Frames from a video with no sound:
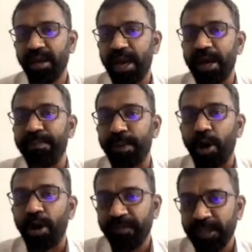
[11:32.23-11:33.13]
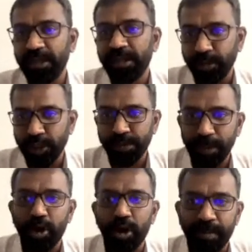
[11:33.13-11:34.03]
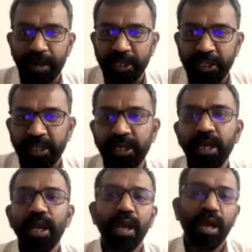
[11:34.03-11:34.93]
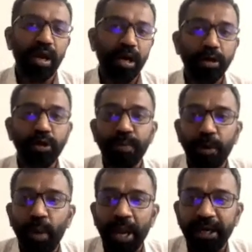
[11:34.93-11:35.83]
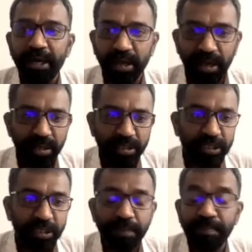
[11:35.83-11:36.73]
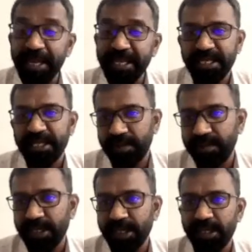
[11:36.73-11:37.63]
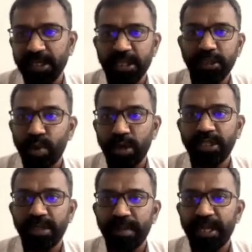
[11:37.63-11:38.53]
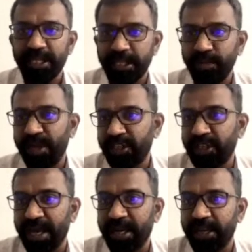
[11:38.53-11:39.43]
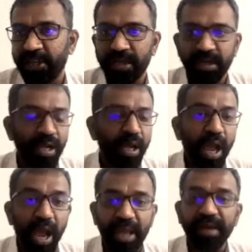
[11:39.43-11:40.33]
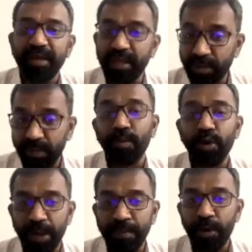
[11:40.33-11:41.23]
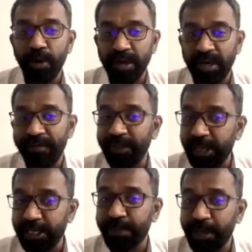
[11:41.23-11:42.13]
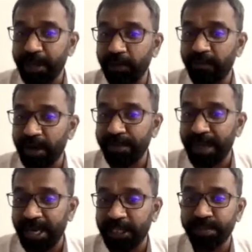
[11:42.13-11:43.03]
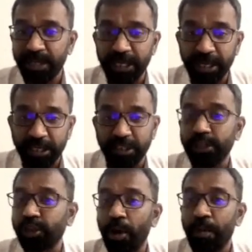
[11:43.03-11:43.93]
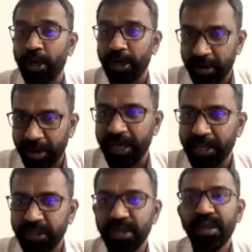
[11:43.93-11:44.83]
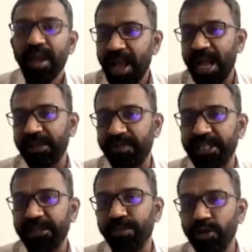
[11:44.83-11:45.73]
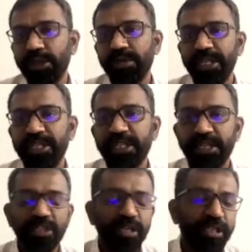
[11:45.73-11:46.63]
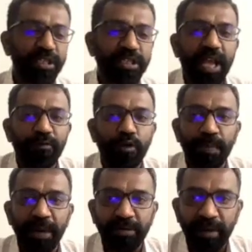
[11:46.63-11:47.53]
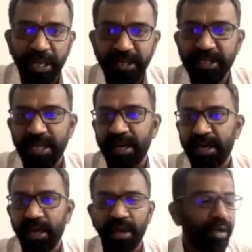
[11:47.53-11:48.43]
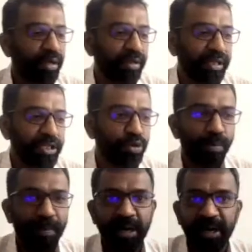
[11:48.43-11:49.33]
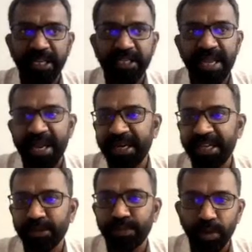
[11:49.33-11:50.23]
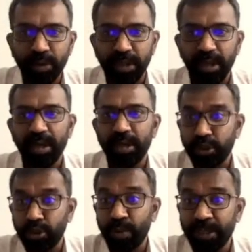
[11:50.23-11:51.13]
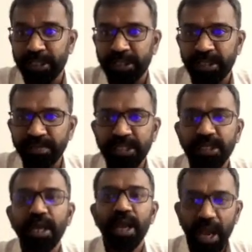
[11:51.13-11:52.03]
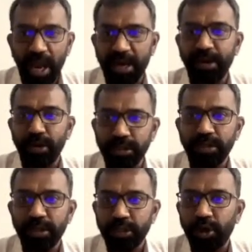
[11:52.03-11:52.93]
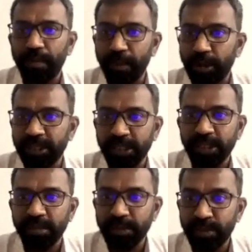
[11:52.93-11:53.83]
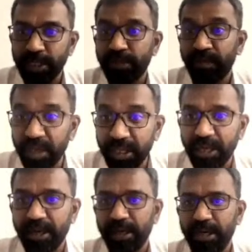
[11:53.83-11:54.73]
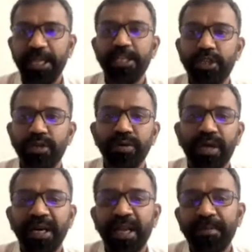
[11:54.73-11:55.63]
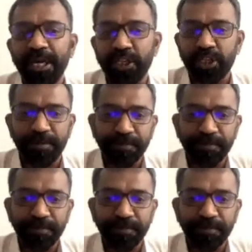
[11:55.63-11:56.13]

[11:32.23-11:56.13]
and brought within the municipal corporation to provide certain basic services such as water supply, sewage, sanitation, and more importantly, with respect to flood management, it is the stormwater drainage. Otherwise, most of these constructions have open drains, and these open drains act as both sewer systems and also the stormwater systems, which further leads to contamination.